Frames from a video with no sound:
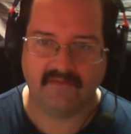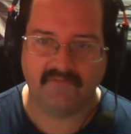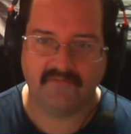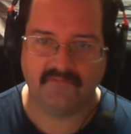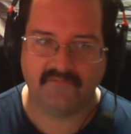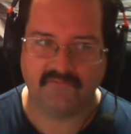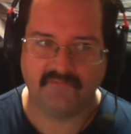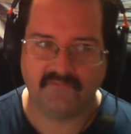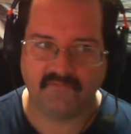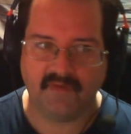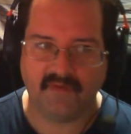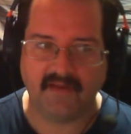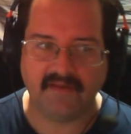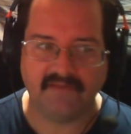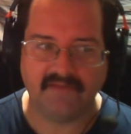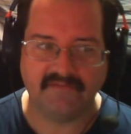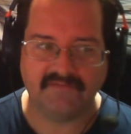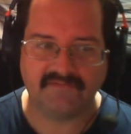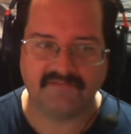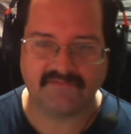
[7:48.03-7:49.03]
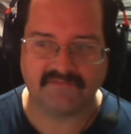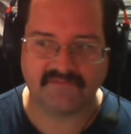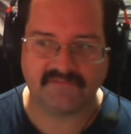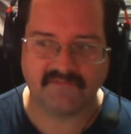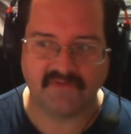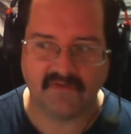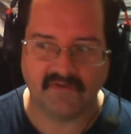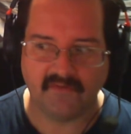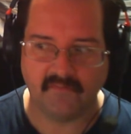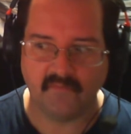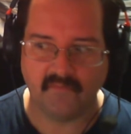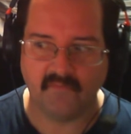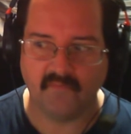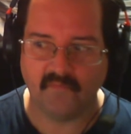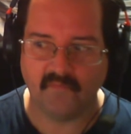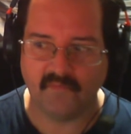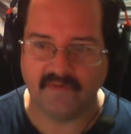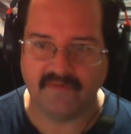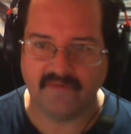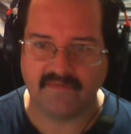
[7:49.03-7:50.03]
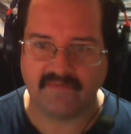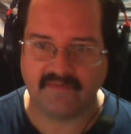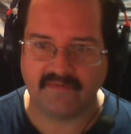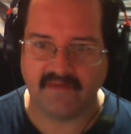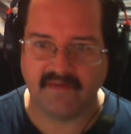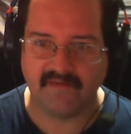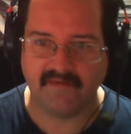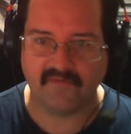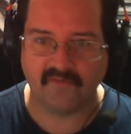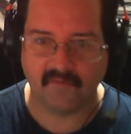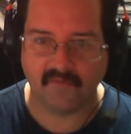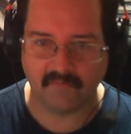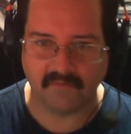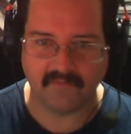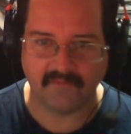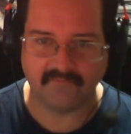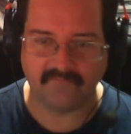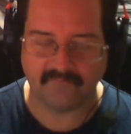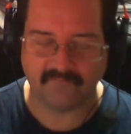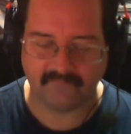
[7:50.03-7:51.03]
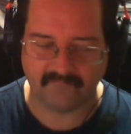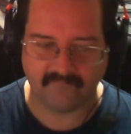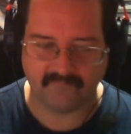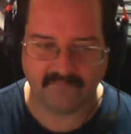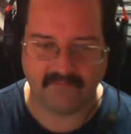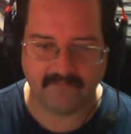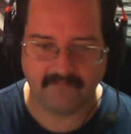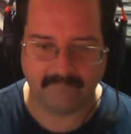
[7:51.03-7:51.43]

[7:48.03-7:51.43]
dragons come with a kobold for free.